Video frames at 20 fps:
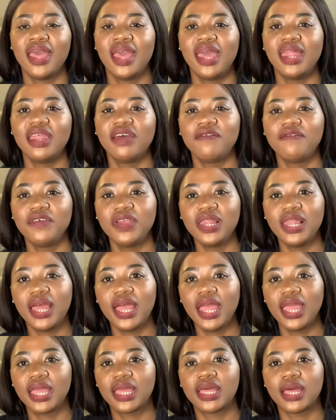And I feel
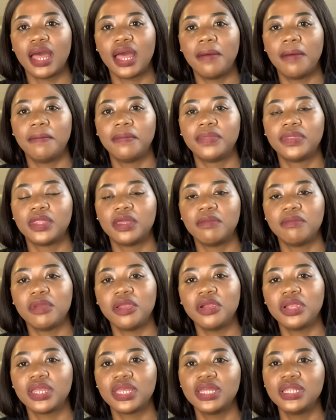like the
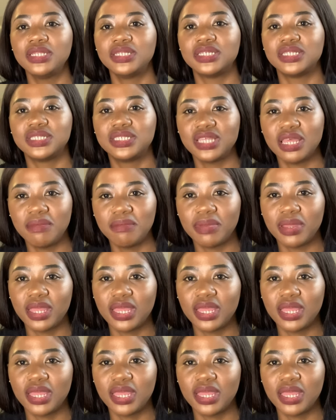American December